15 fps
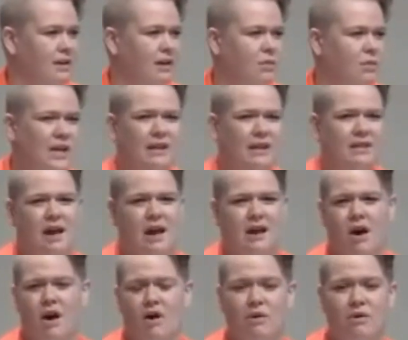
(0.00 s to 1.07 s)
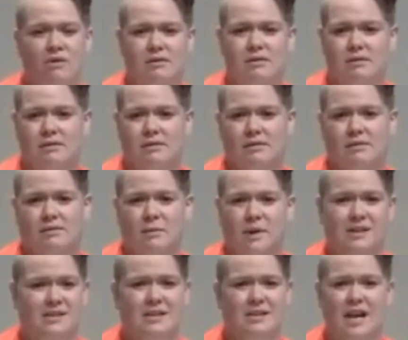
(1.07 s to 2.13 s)
and we can let go. We
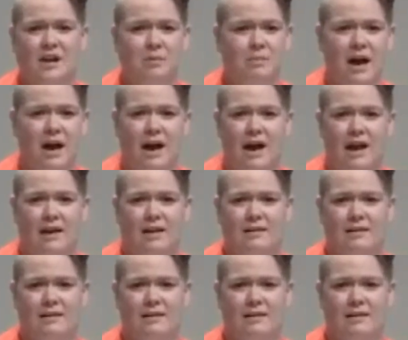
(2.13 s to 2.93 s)
can say goodbye.